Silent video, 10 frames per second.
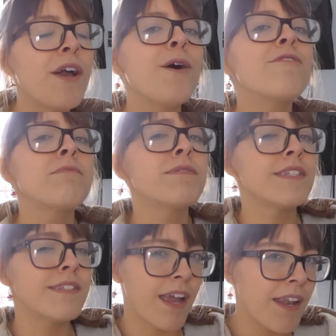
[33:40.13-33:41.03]
go from
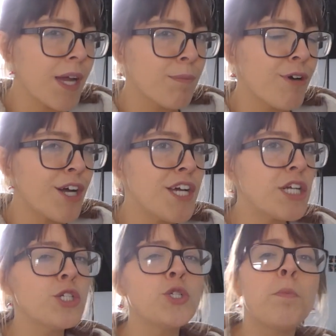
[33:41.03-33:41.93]
designing a
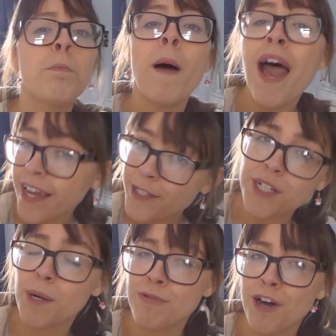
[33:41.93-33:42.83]
product to
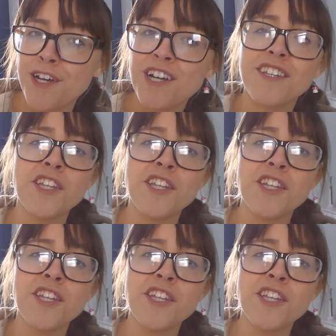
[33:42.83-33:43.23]
packaging a product,